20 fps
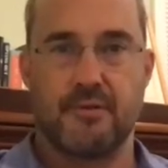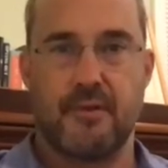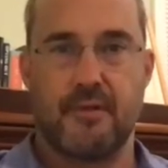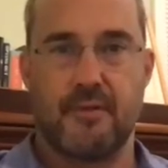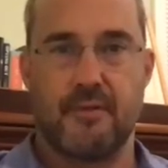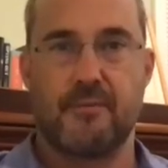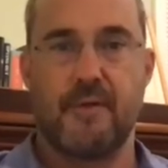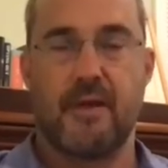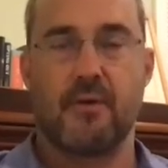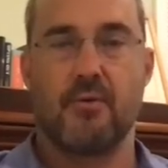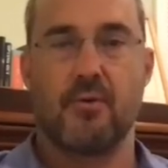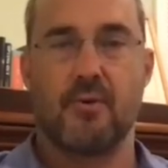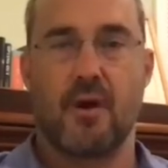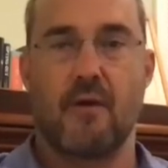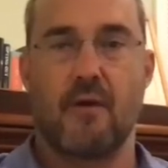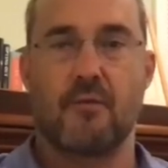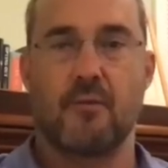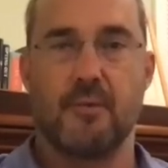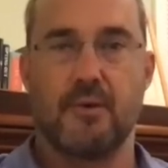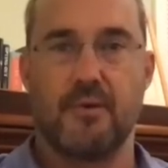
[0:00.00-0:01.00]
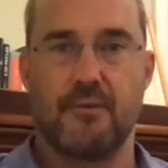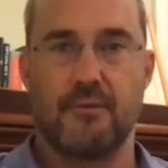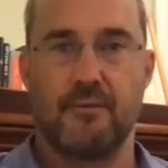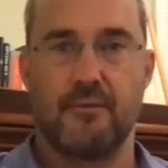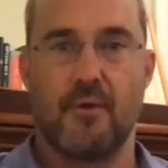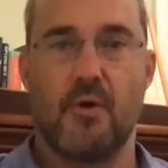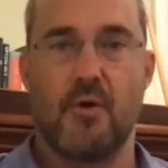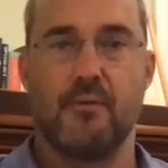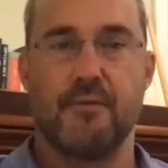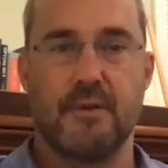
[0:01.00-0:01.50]
that the federal government is
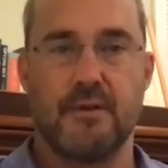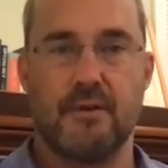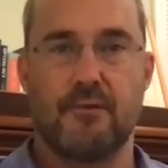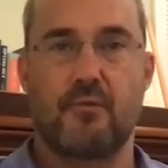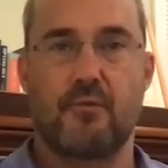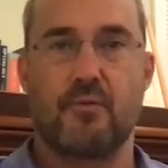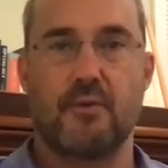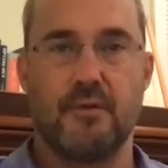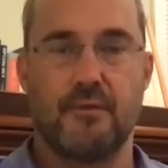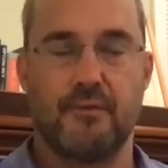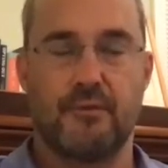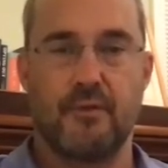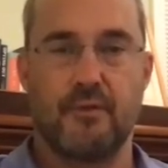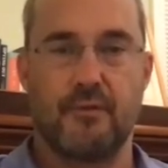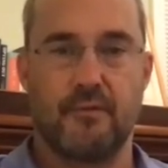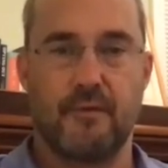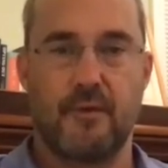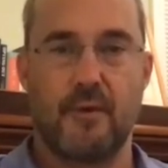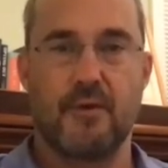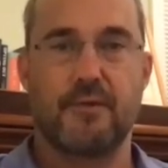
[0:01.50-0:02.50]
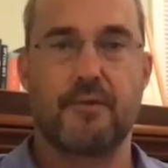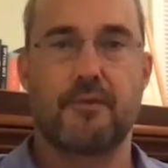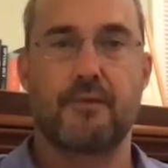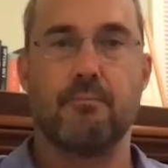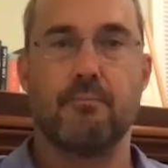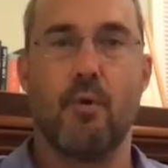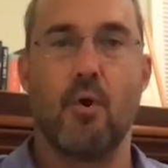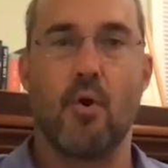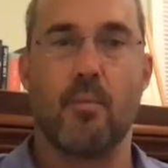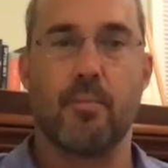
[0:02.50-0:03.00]
involved in is a very
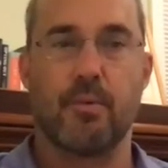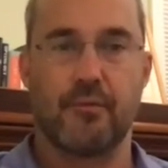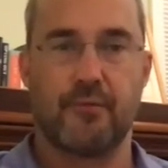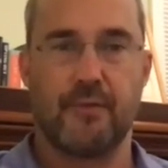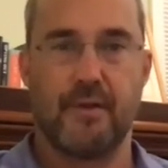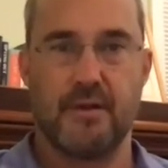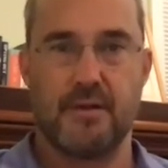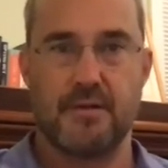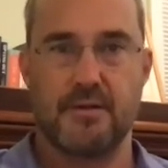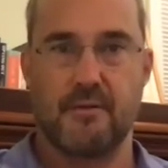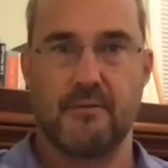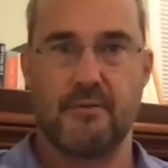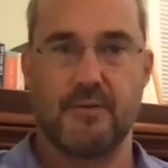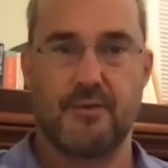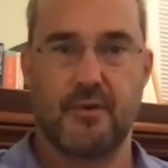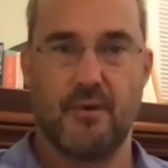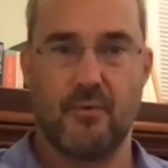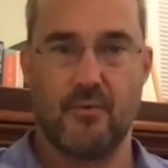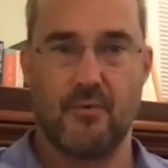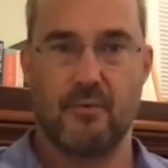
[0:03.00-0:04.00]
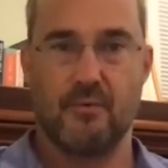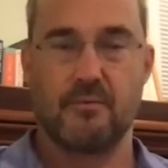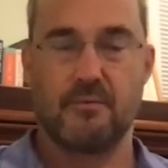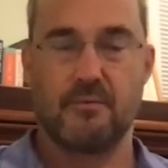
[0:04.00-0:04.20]
small percentage of the total.